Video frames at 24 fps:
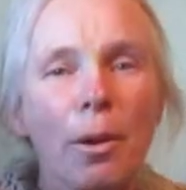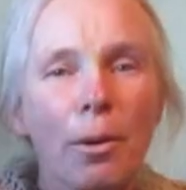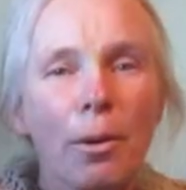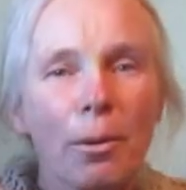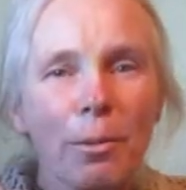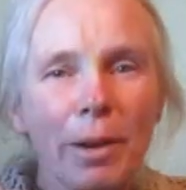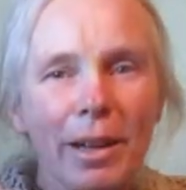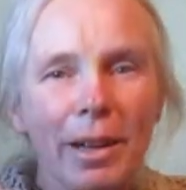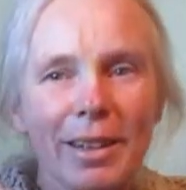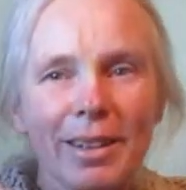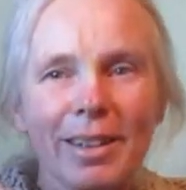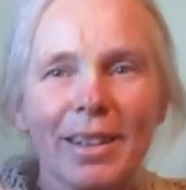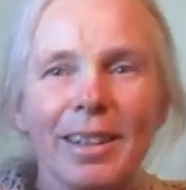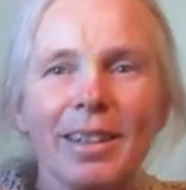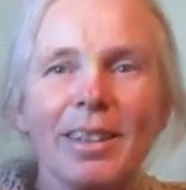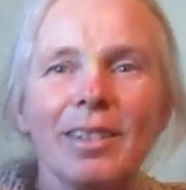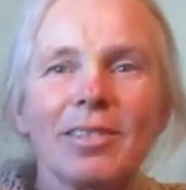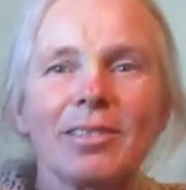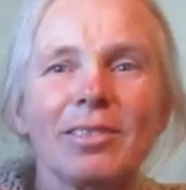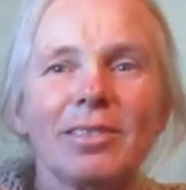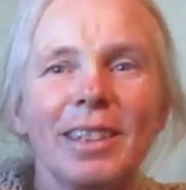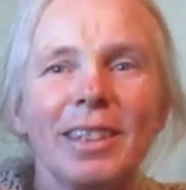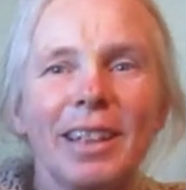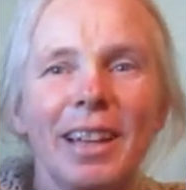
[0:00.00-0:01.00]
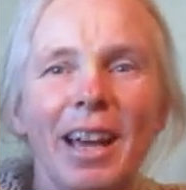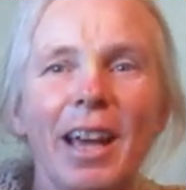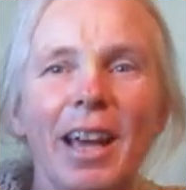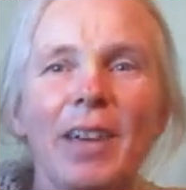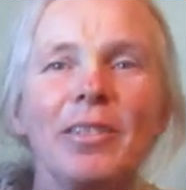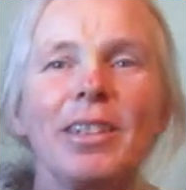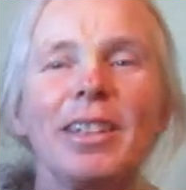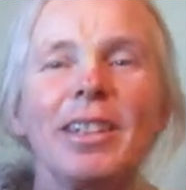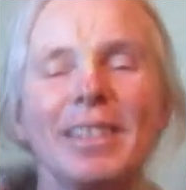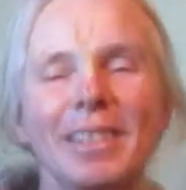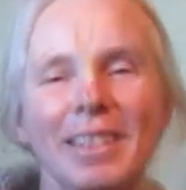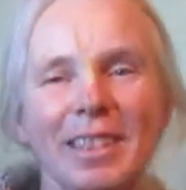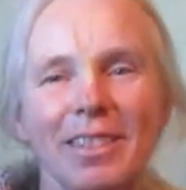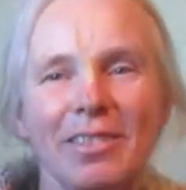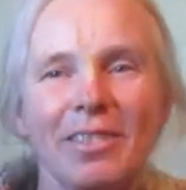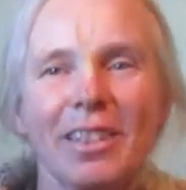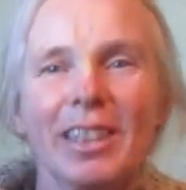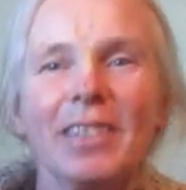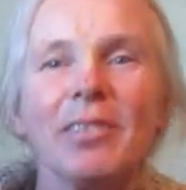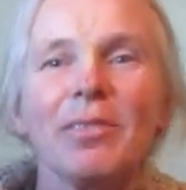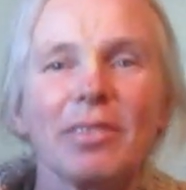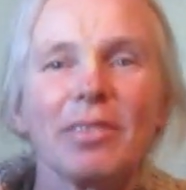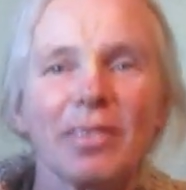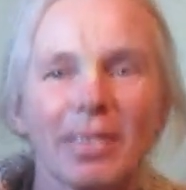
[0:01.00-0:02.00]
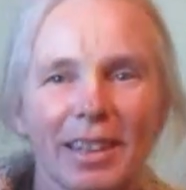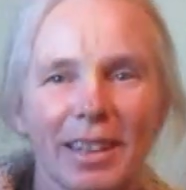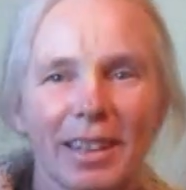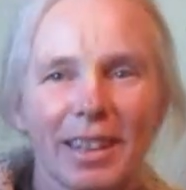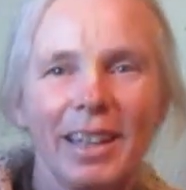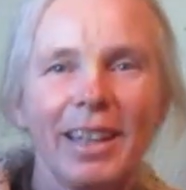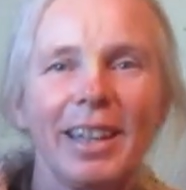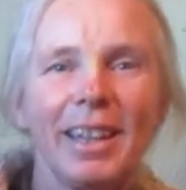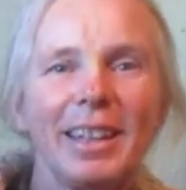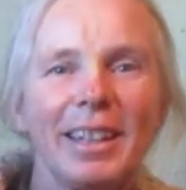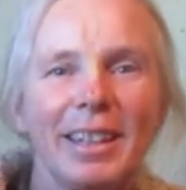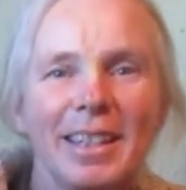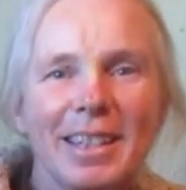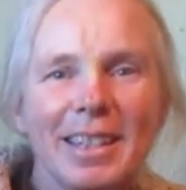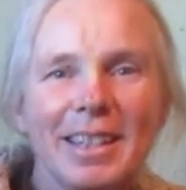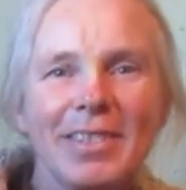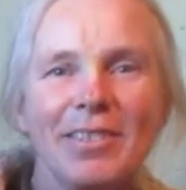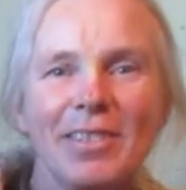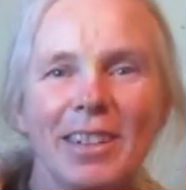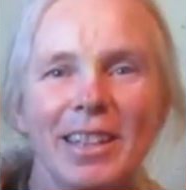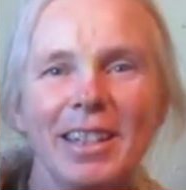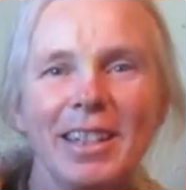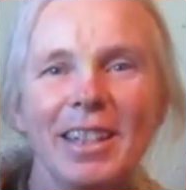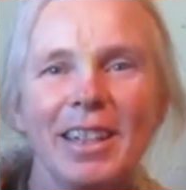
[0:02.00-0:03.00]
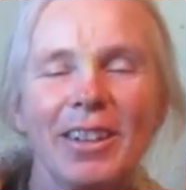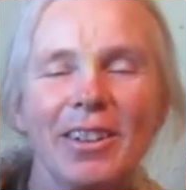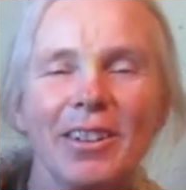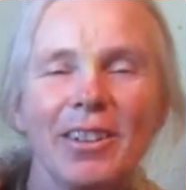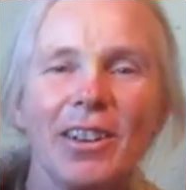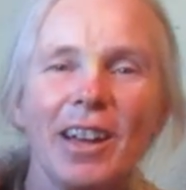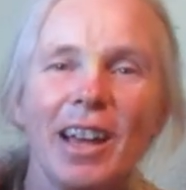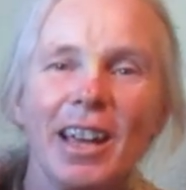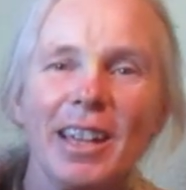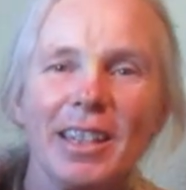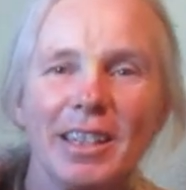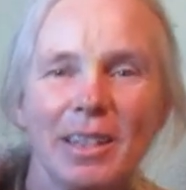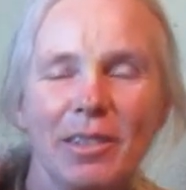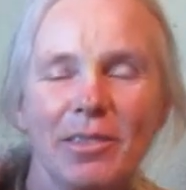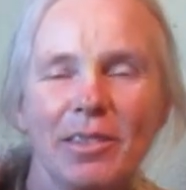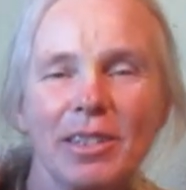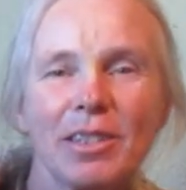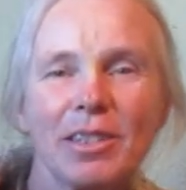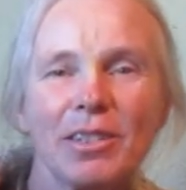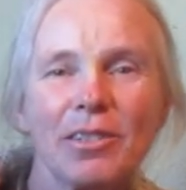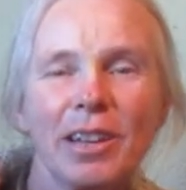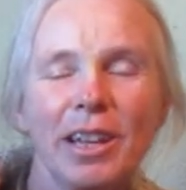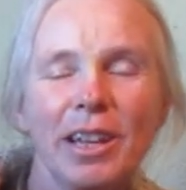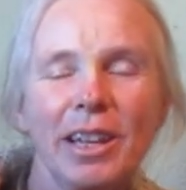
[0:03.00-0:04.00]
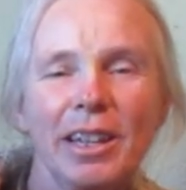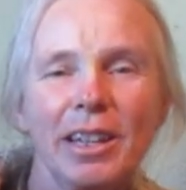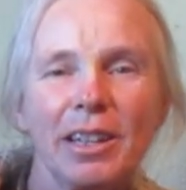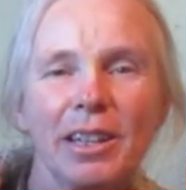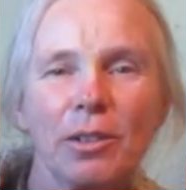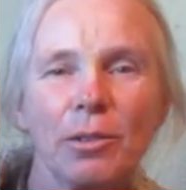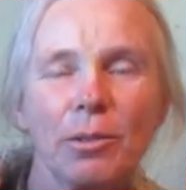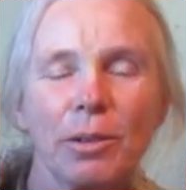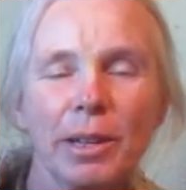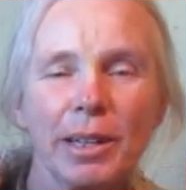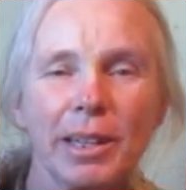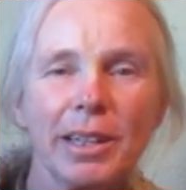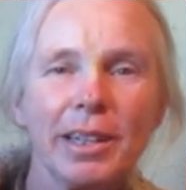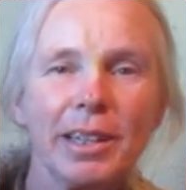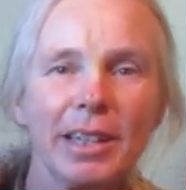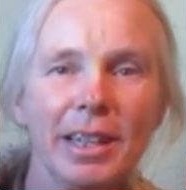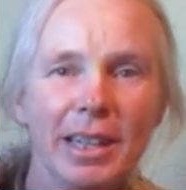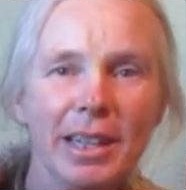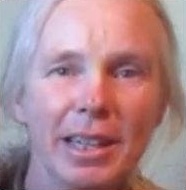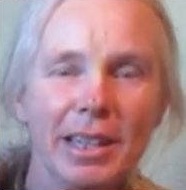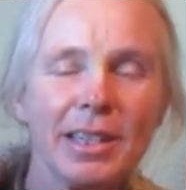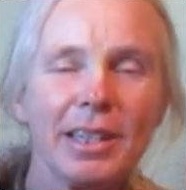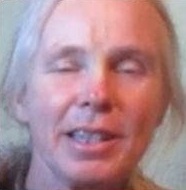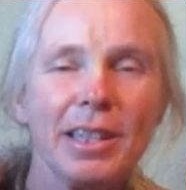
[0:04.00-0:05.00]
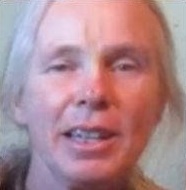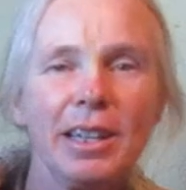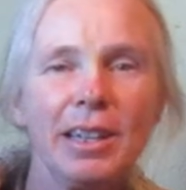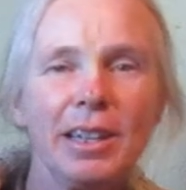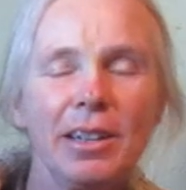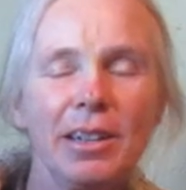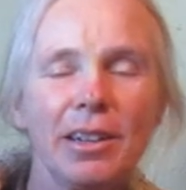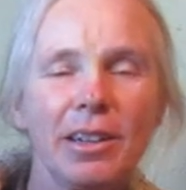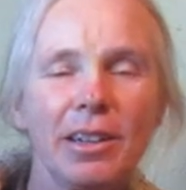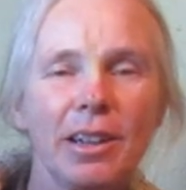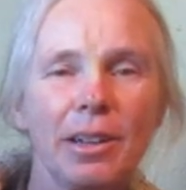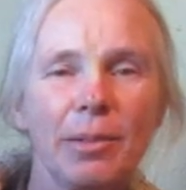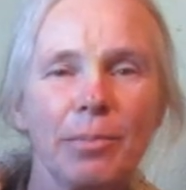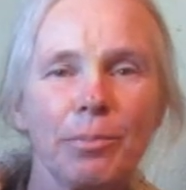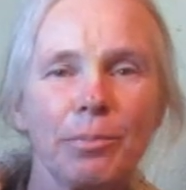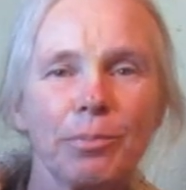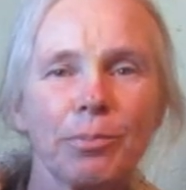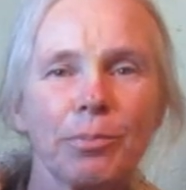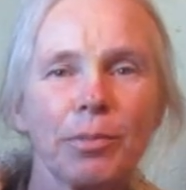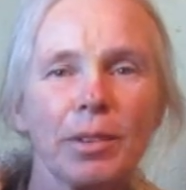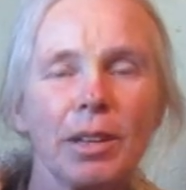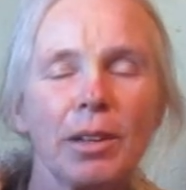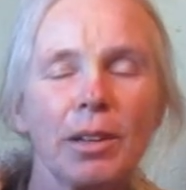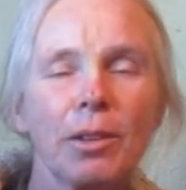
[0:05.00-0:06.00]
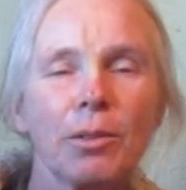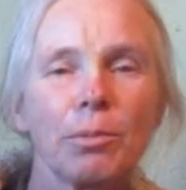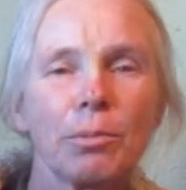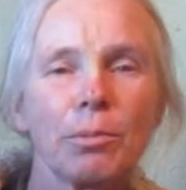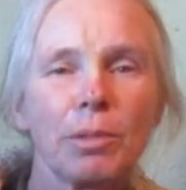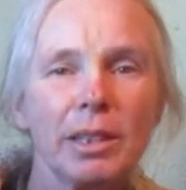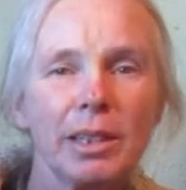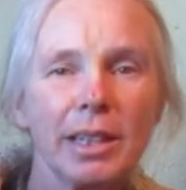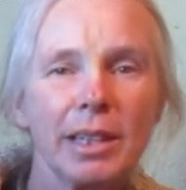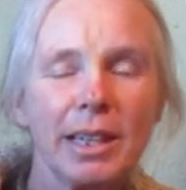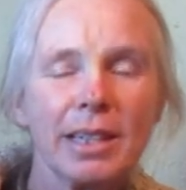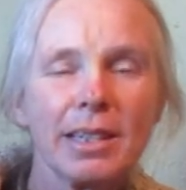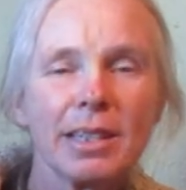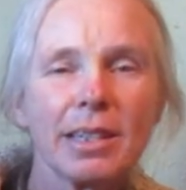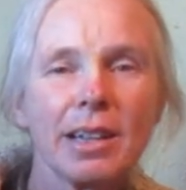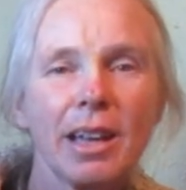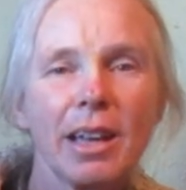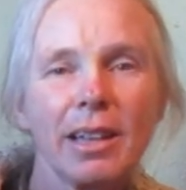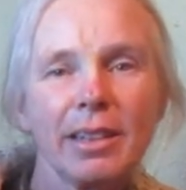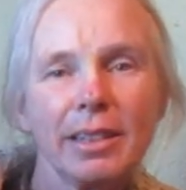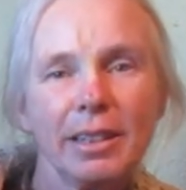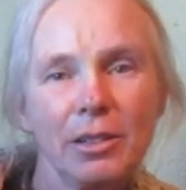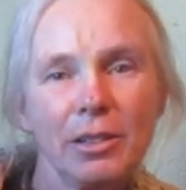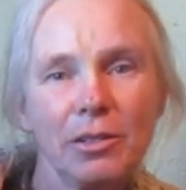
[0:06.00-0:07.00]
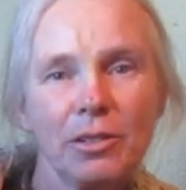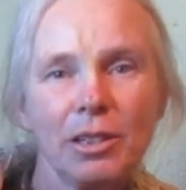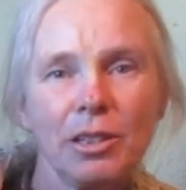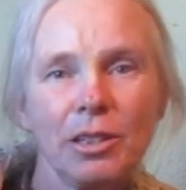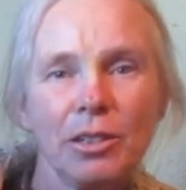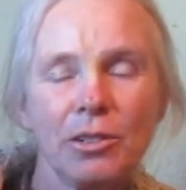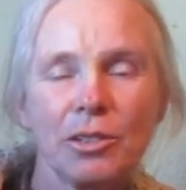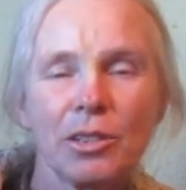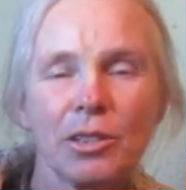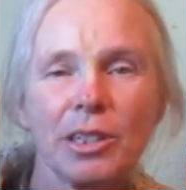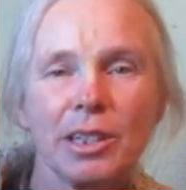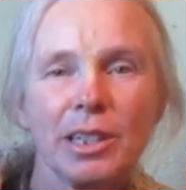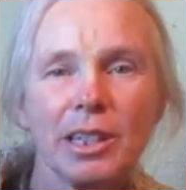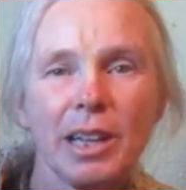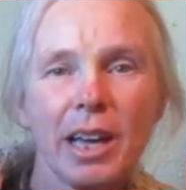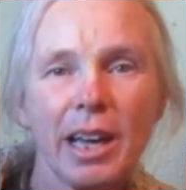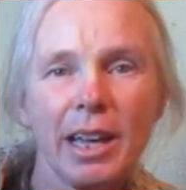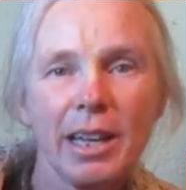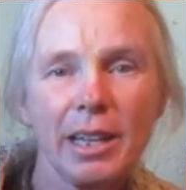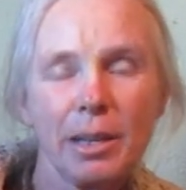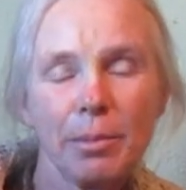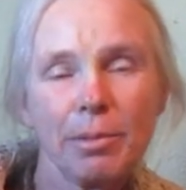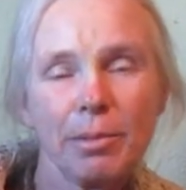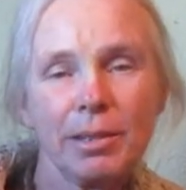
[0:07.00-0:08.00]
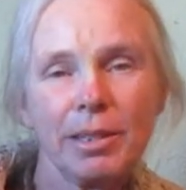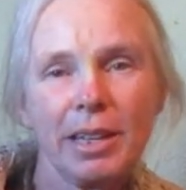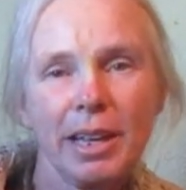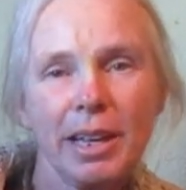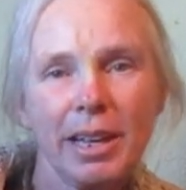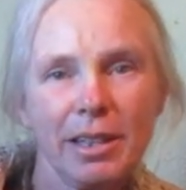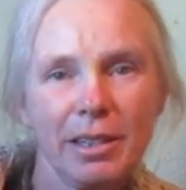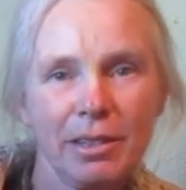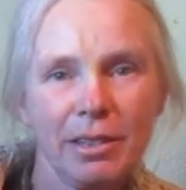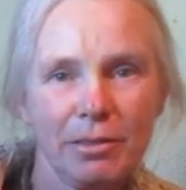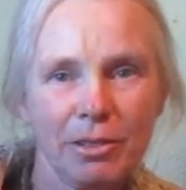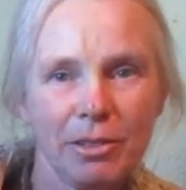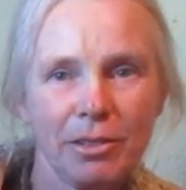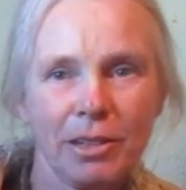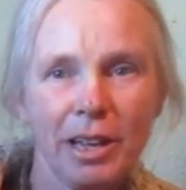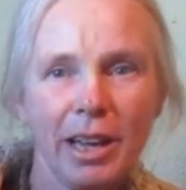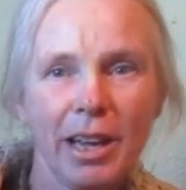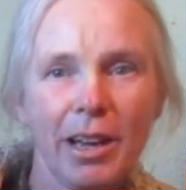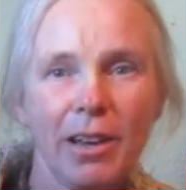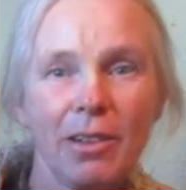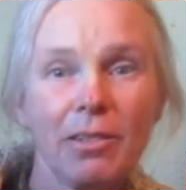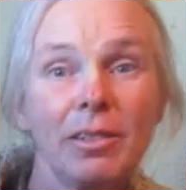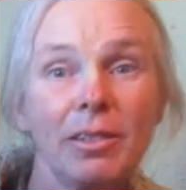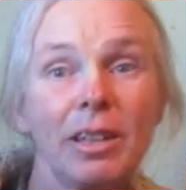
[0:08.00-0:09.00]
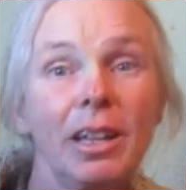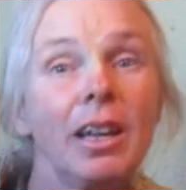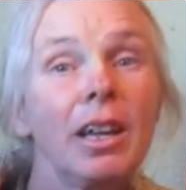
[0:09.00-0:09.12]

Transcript: Welcome, I'm Anutama. In this video I demonstrate a quick, easy release knot that you can use to tie up the tail of your cow.